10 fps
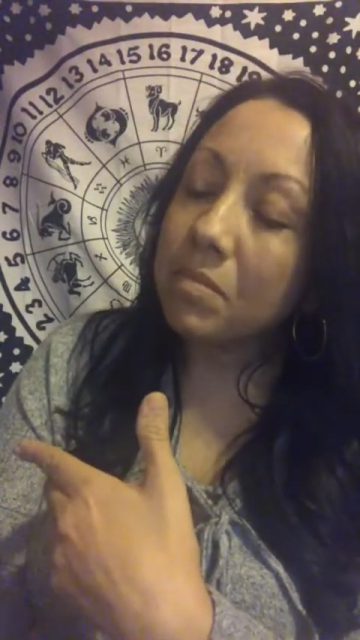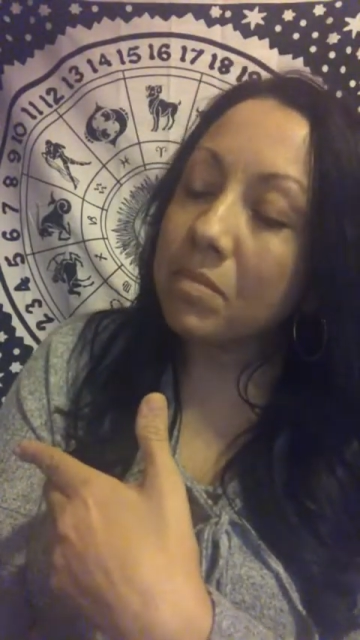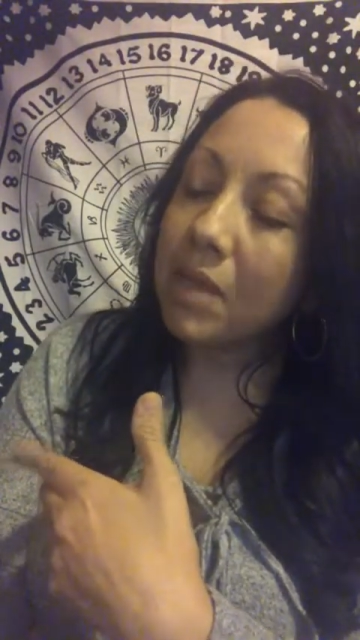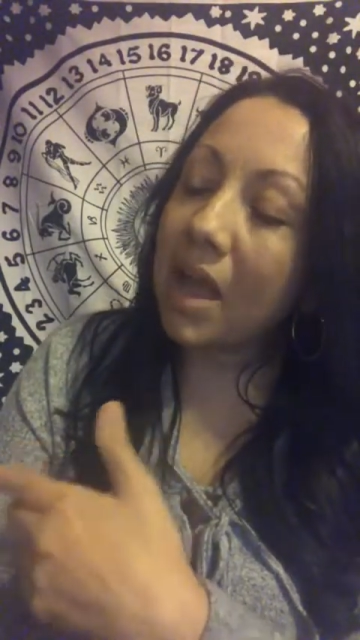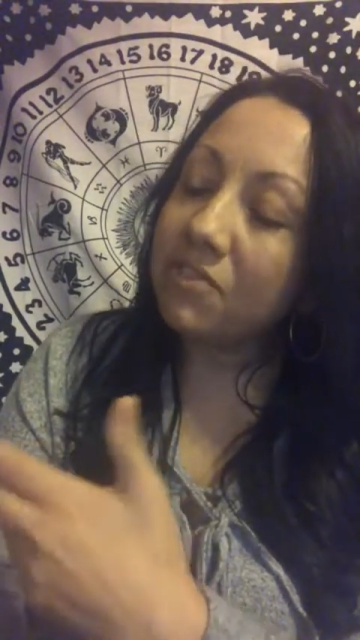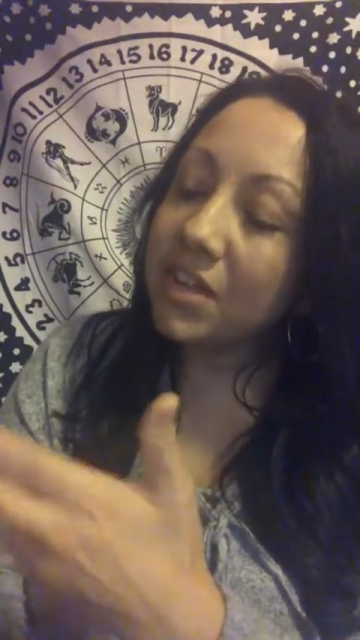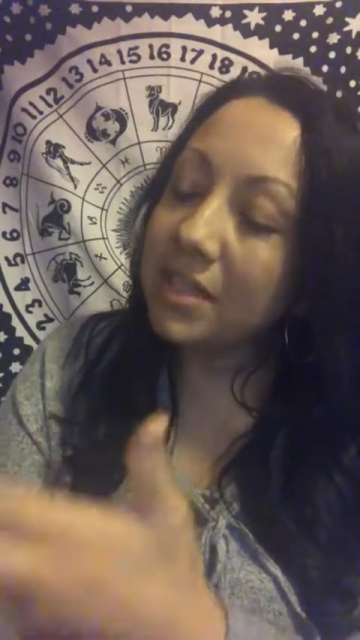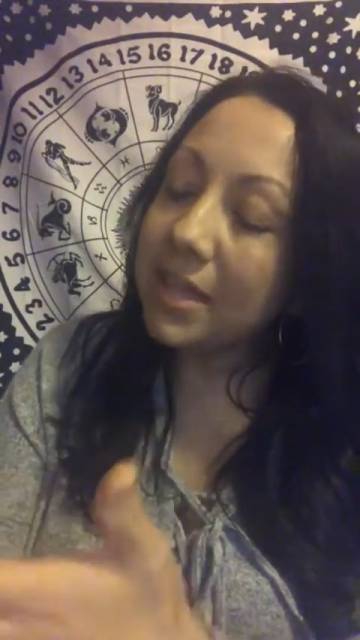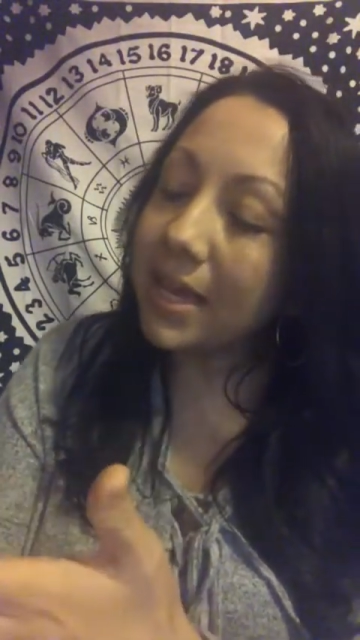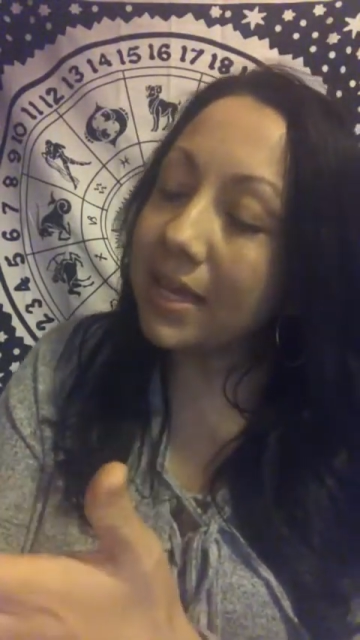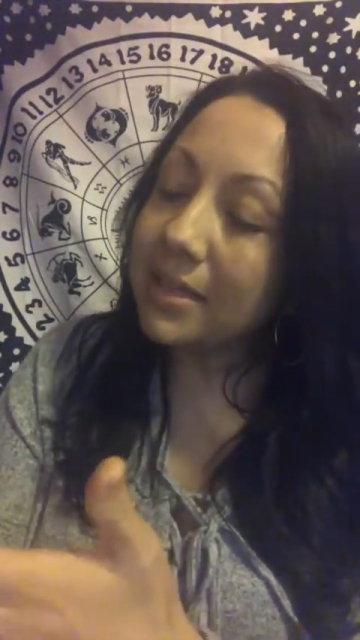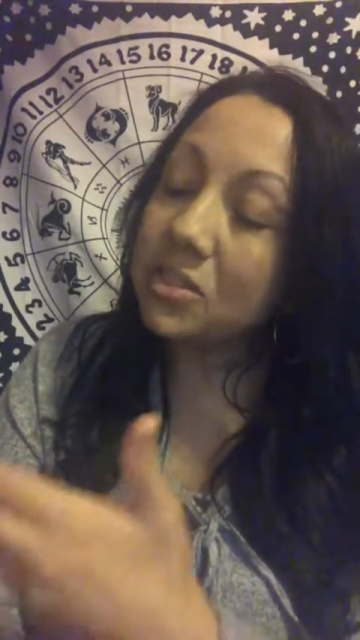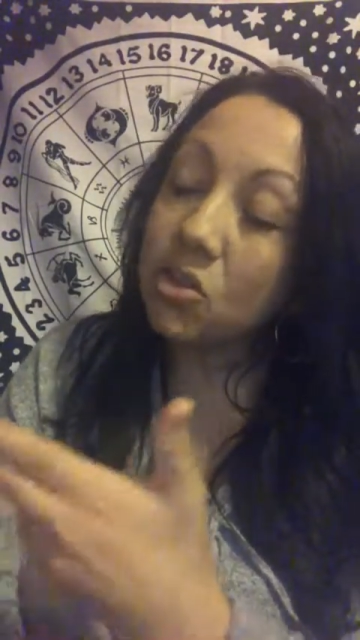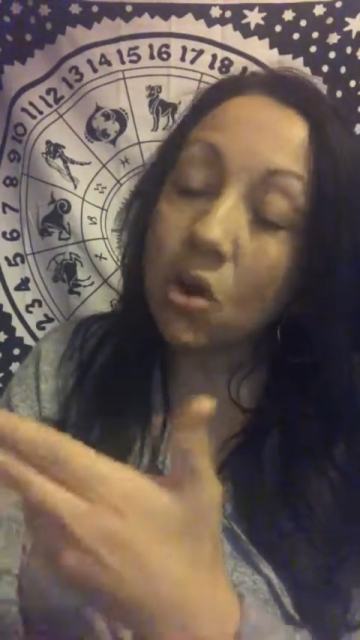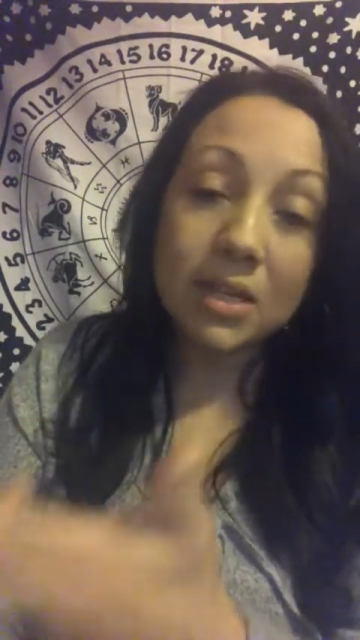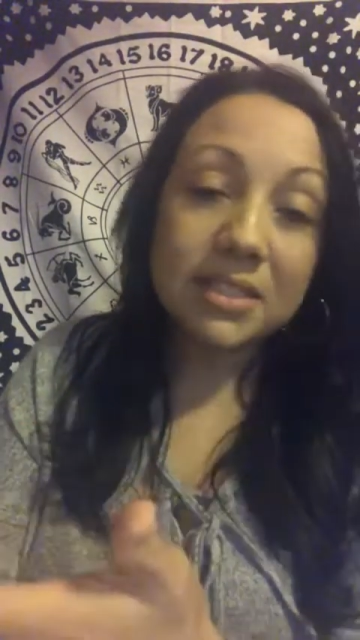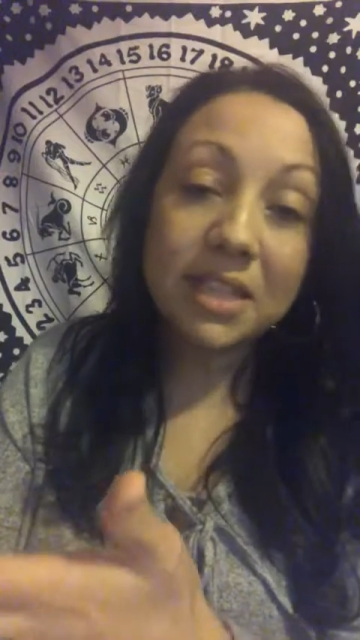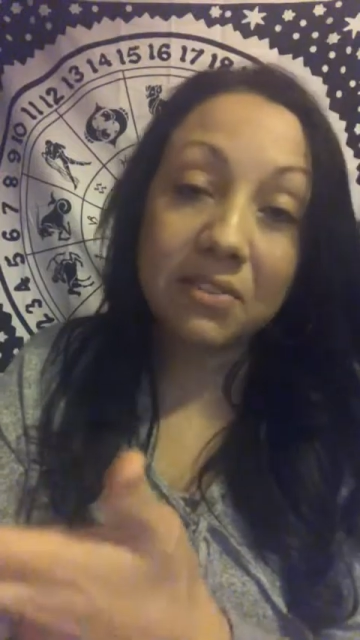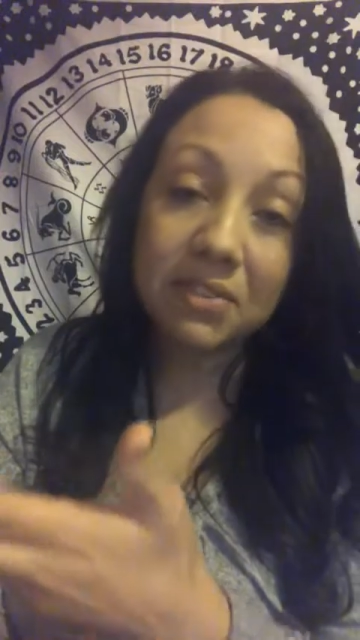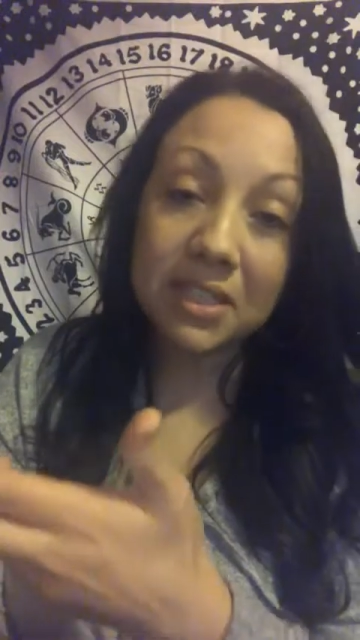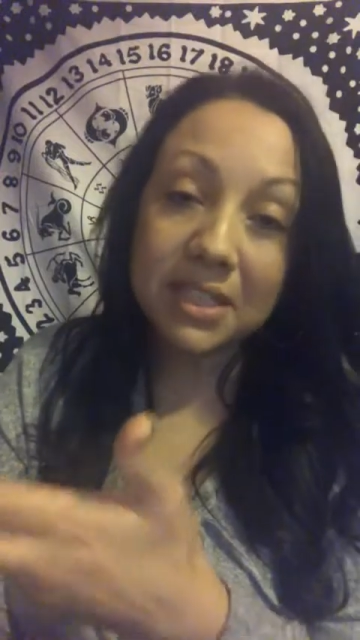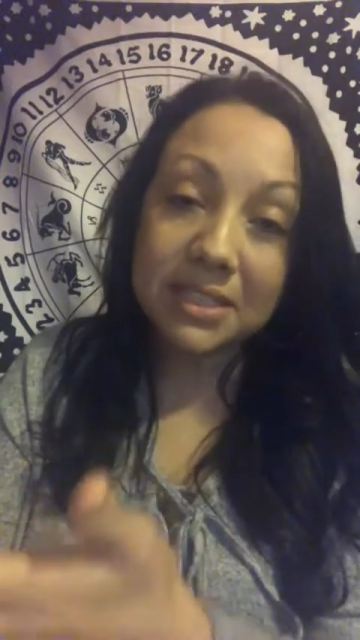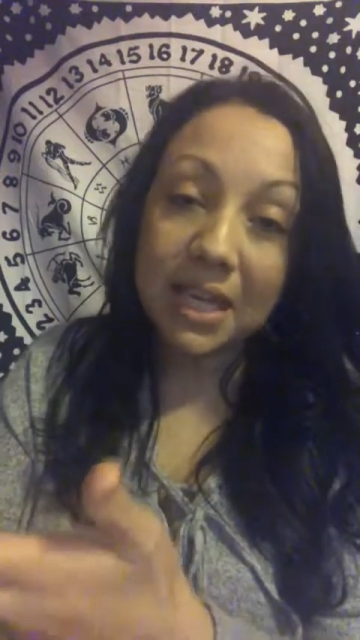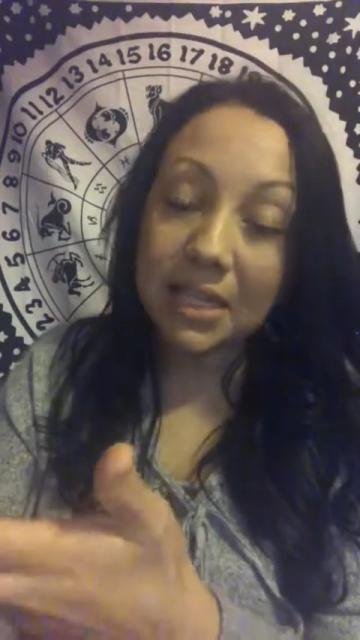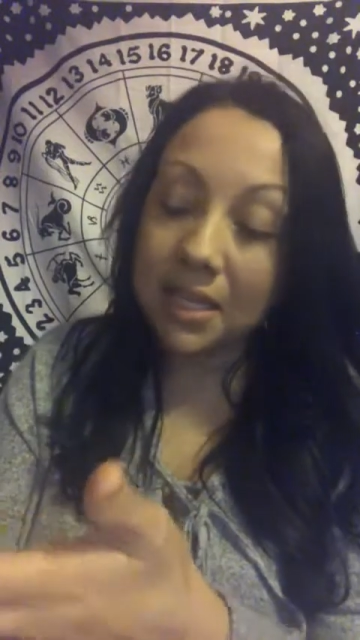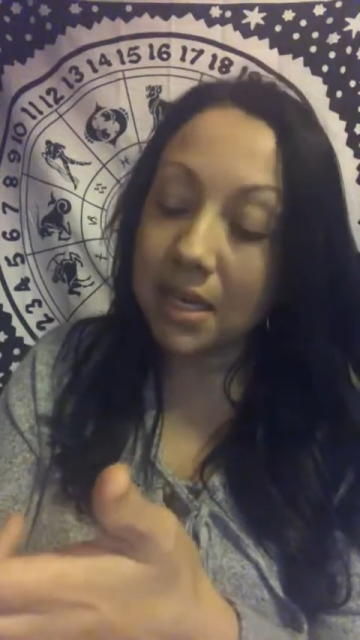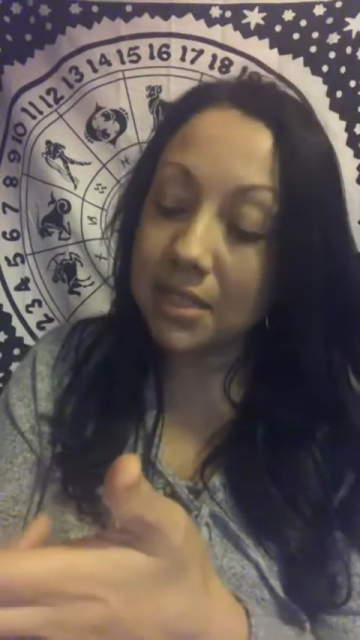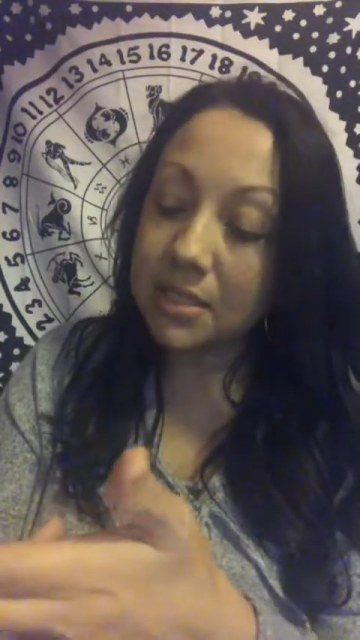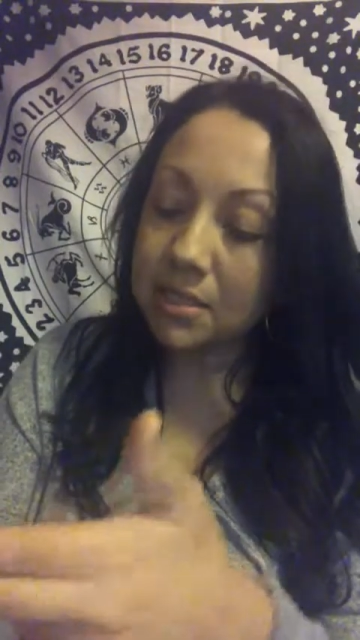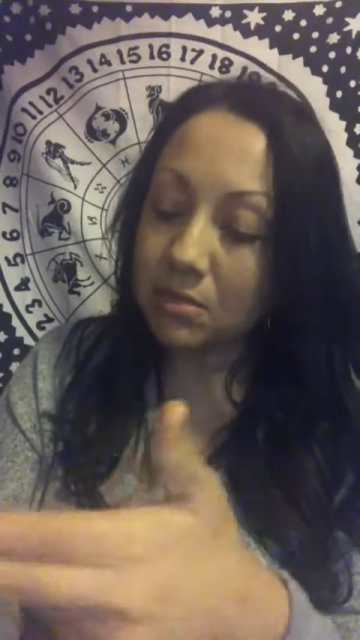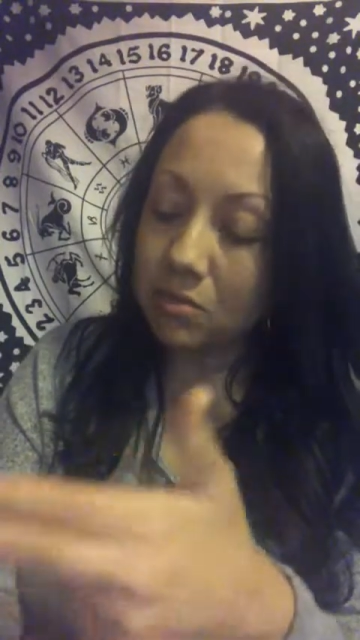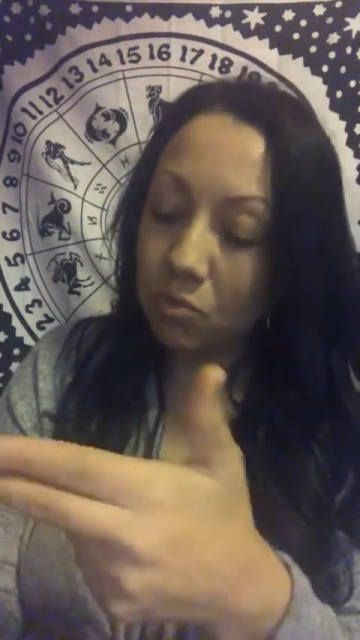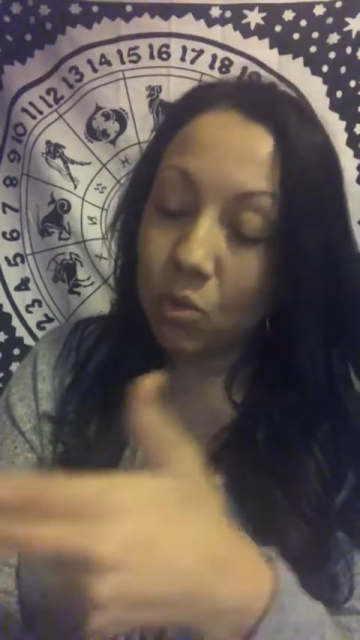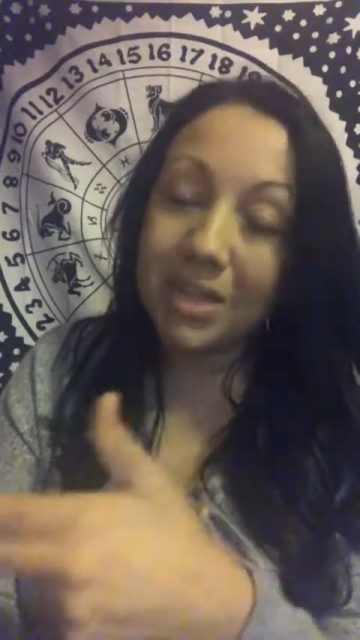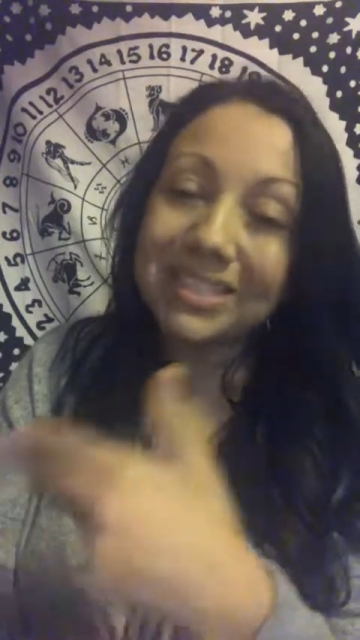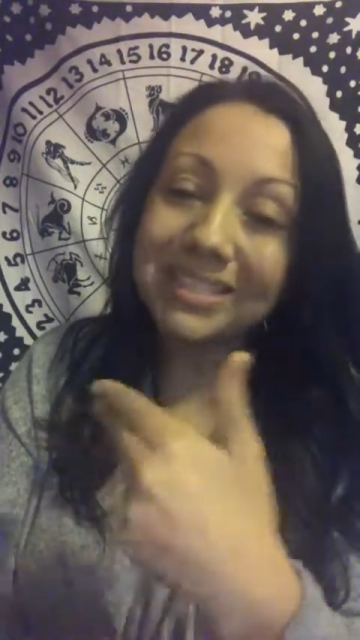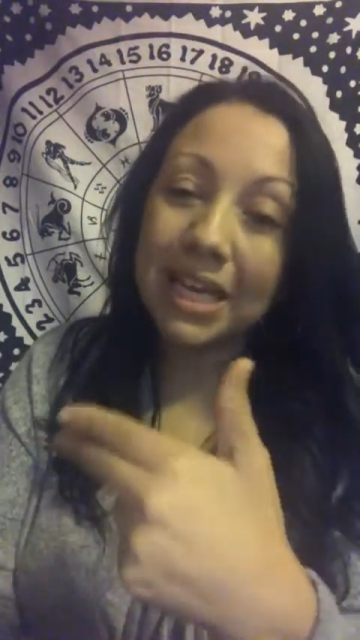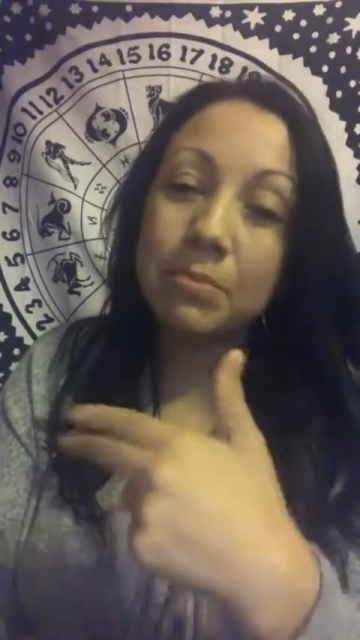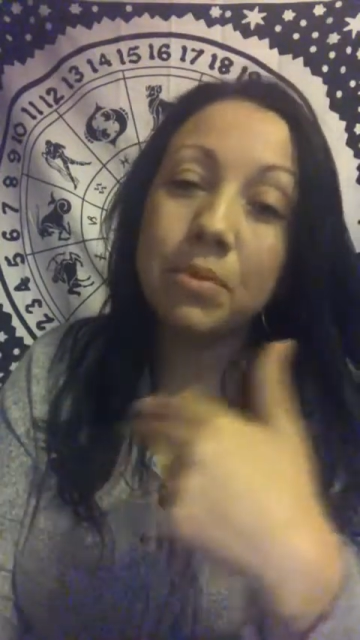I feel like this card is definitely telling us what it said,